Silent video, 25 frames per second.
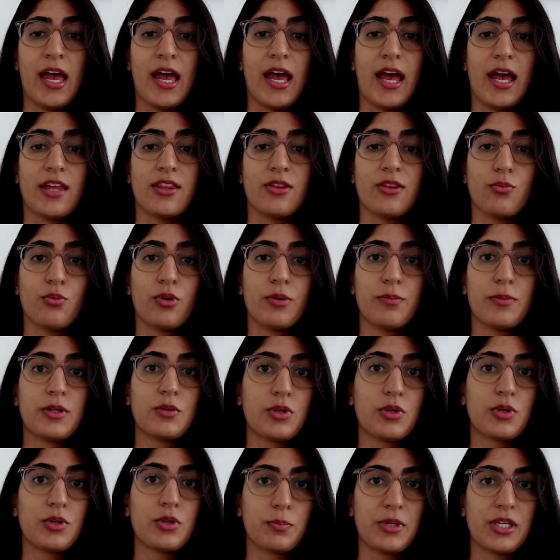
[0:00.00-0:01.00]
and women
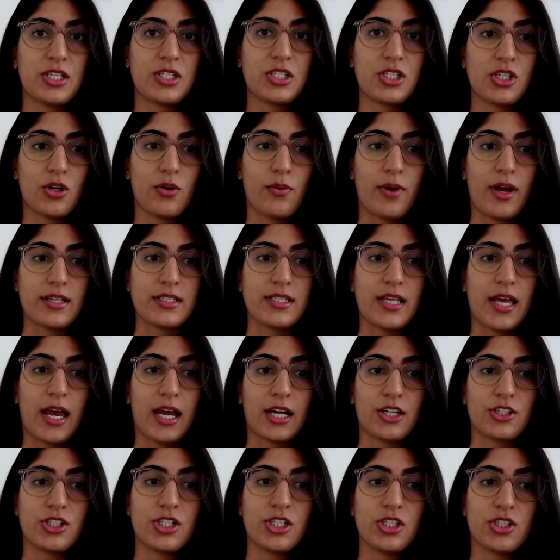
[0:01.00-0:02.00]
with PCOS
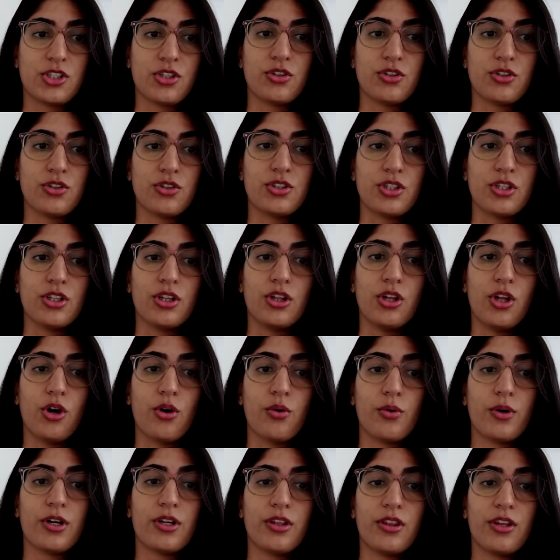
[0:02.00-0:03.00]
actually showed to
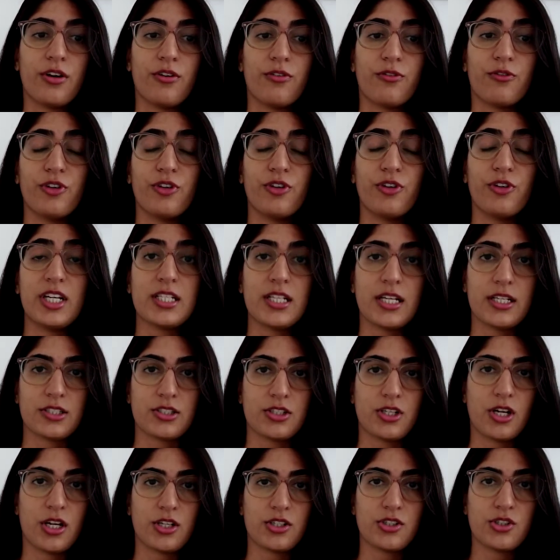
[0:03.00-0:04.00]
lower their free
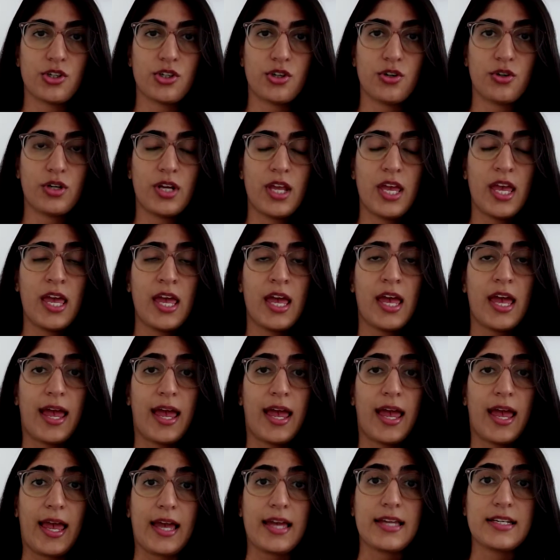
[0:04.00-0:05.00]
testosterone
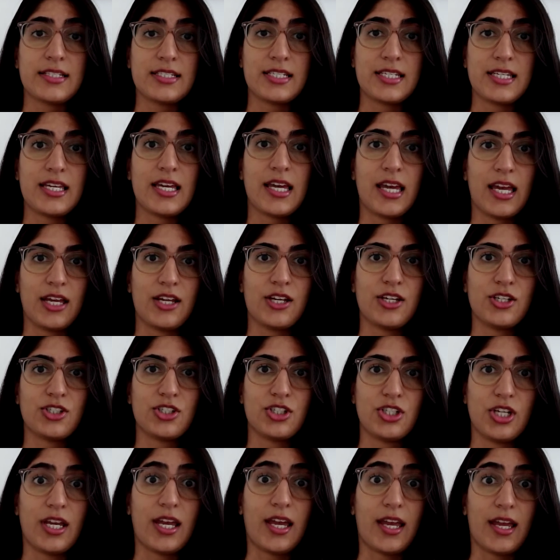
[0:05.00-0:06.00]
and
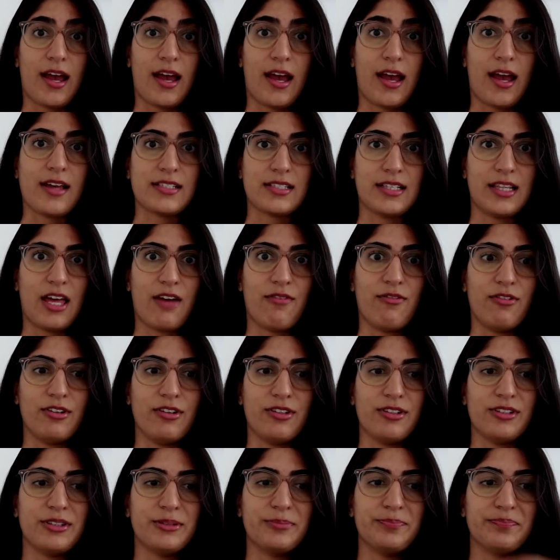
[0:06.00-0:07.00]
DHEAS
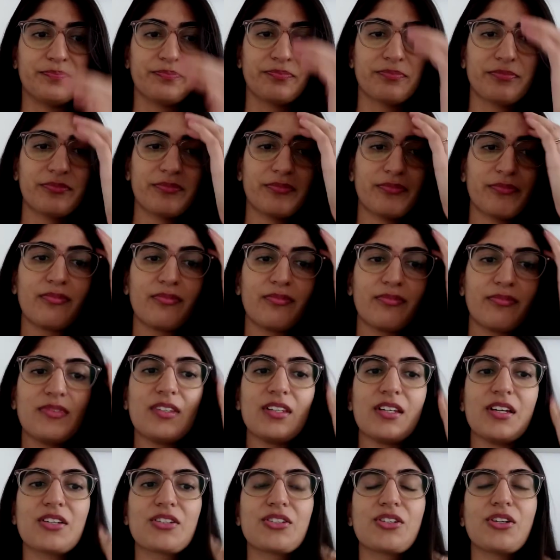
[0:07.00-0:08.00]
levels.
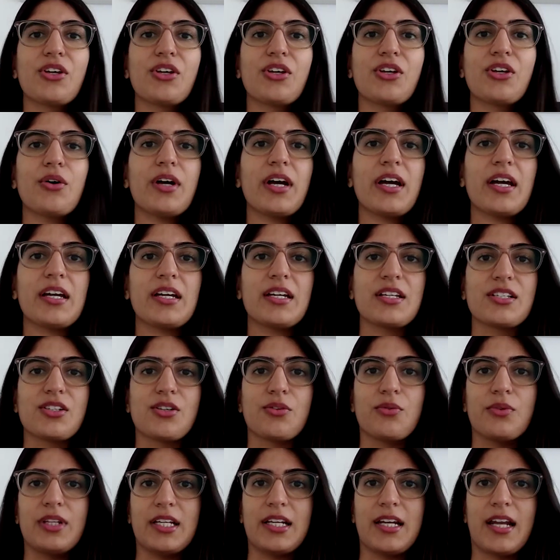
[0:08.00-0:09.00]
So, yoga is a
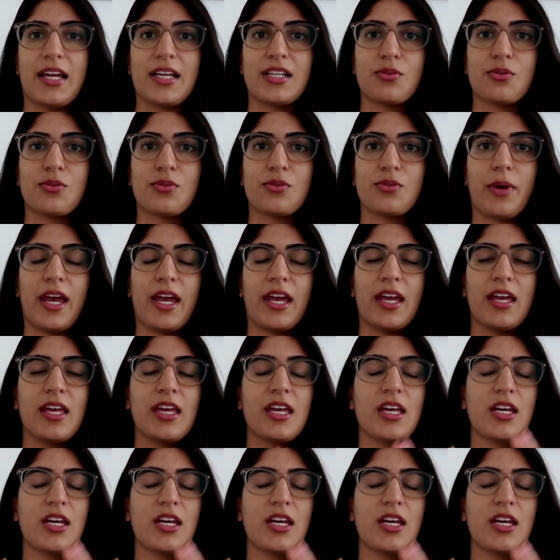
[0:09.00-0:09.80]
really nice way